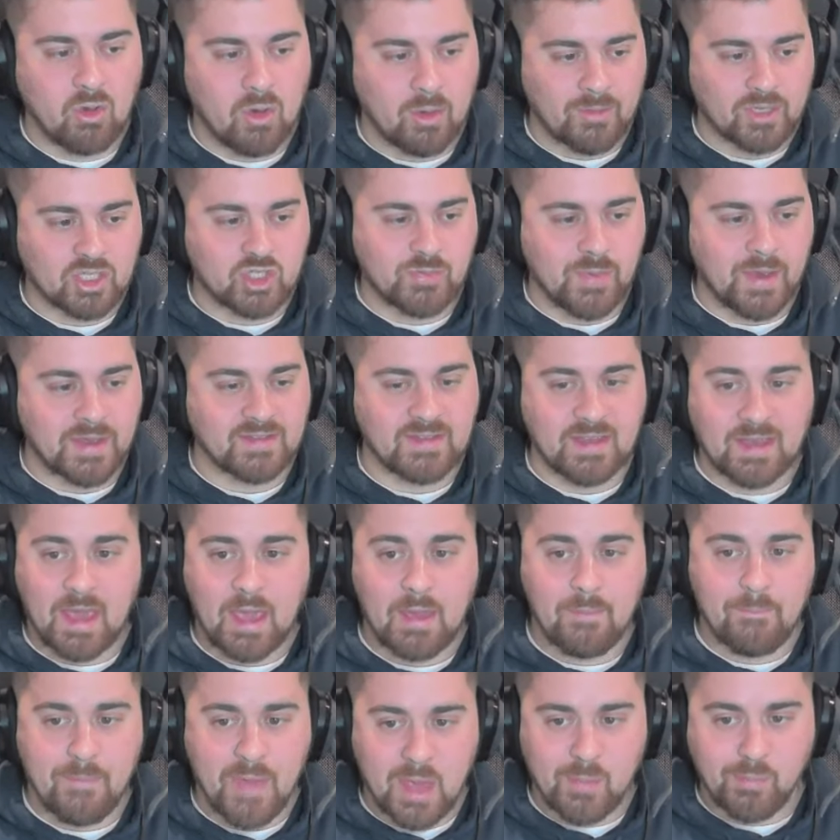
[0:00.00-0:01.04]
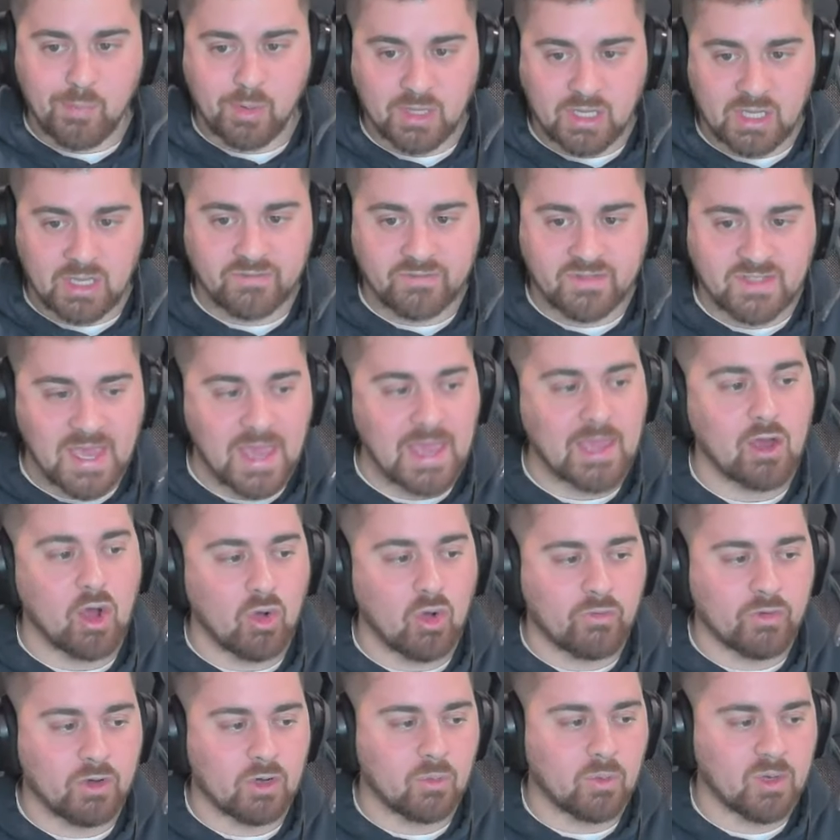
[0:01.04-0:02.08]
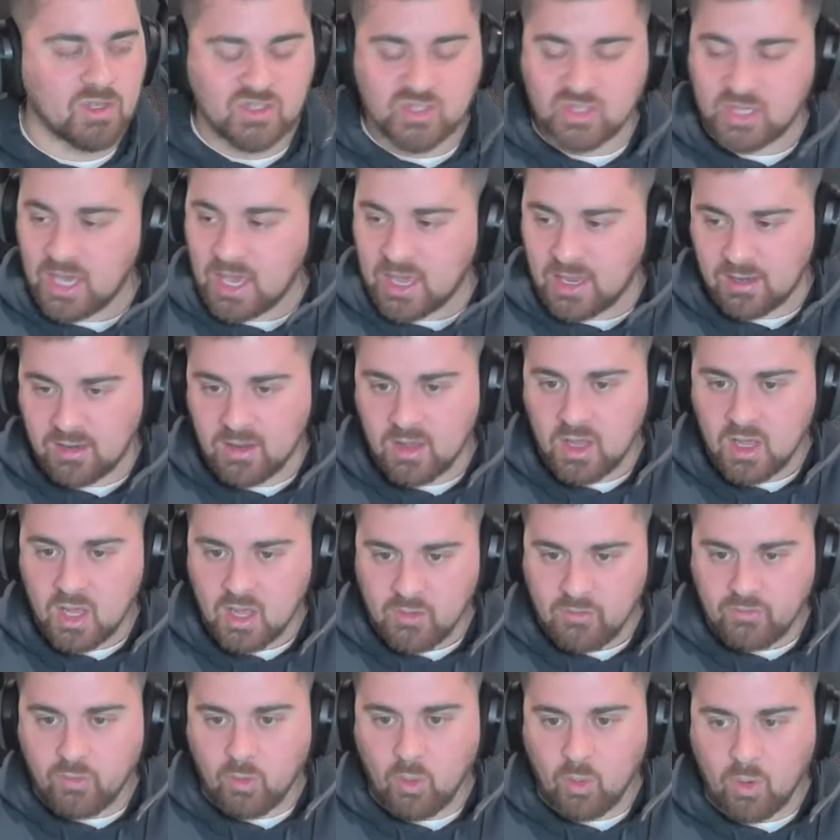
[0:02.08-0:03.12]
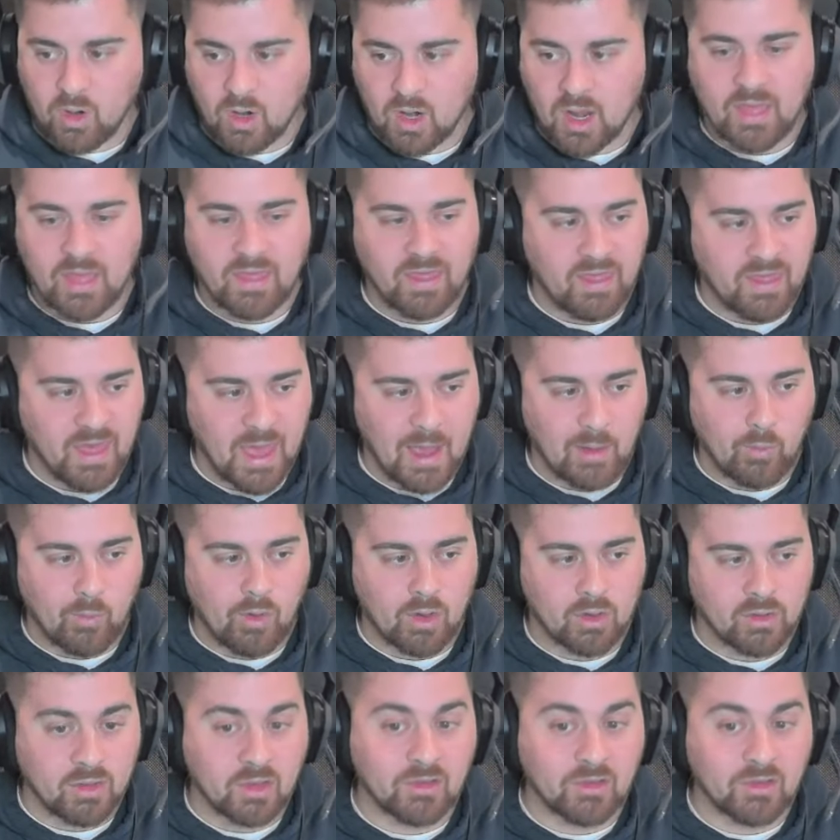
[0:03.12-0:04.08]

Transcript: I'm expecting a Maple Leaf takeover once again for that one.